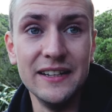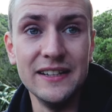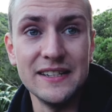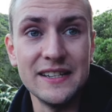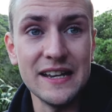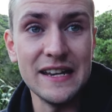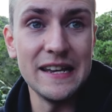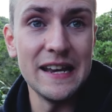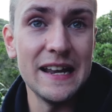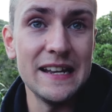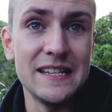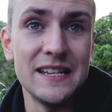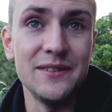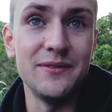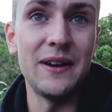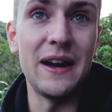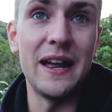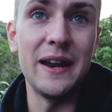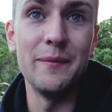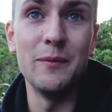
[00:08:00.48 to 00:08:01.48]
and
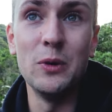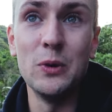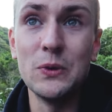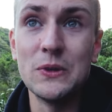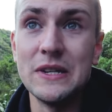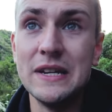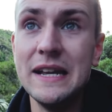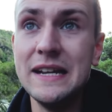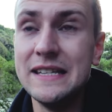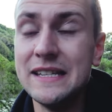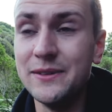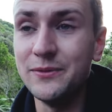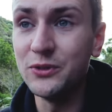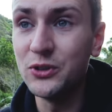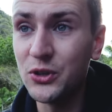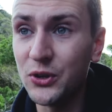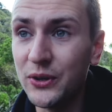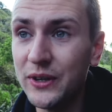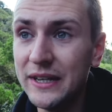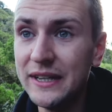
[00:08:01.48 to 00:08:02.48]
native animals, native
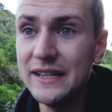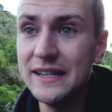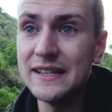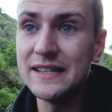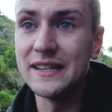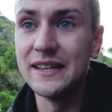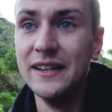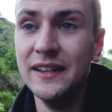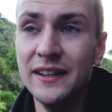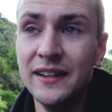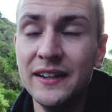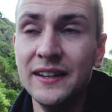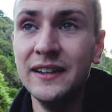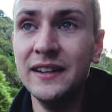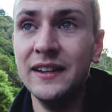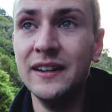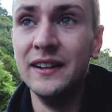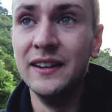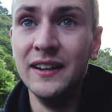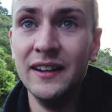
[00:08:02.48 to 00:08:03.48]
trees,
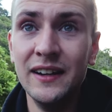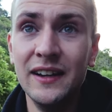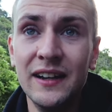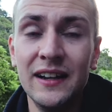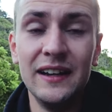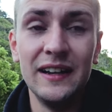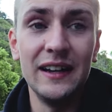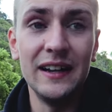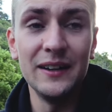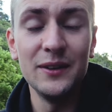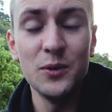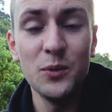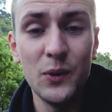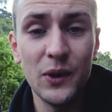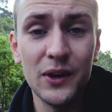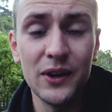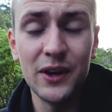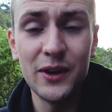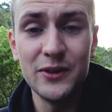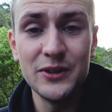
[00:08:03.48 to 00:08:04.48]
and
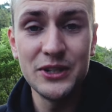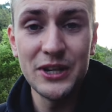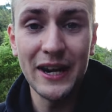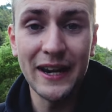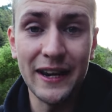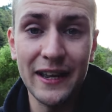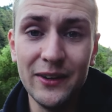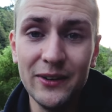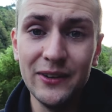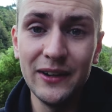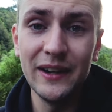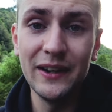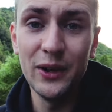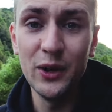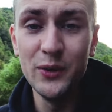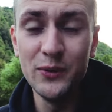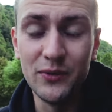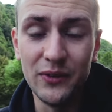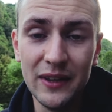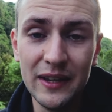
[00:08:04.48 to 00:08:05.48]
we're gonna go and check it out and
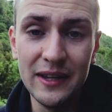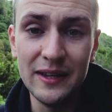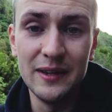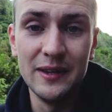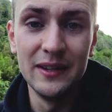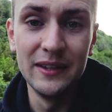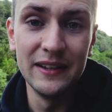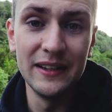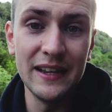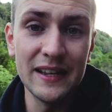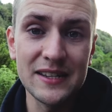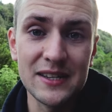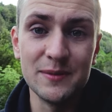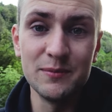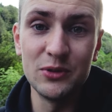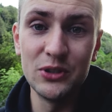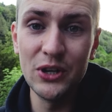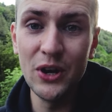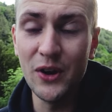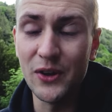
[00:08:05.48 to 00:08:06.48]
hopefully get
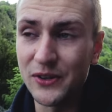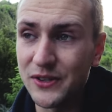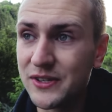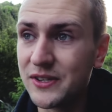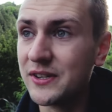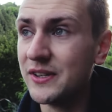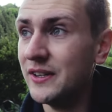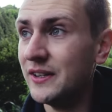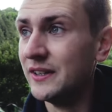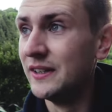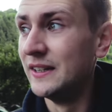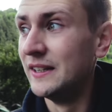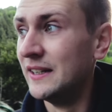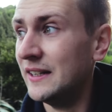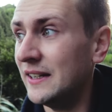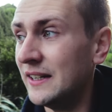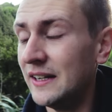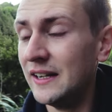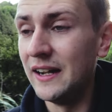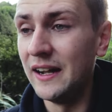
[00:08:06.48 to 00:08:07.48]
some shots.
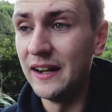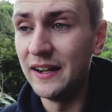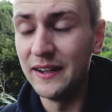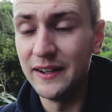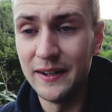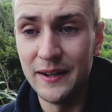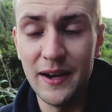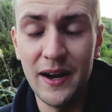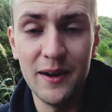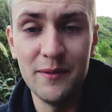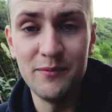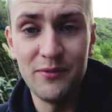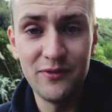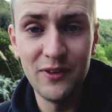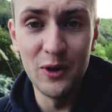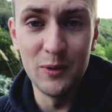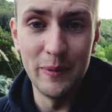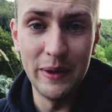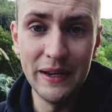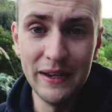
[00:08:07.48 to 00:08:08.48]
Uh, I'm
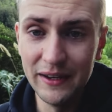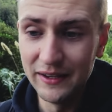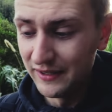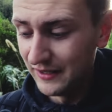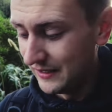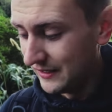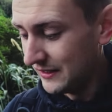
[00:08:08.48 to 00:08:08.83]
filming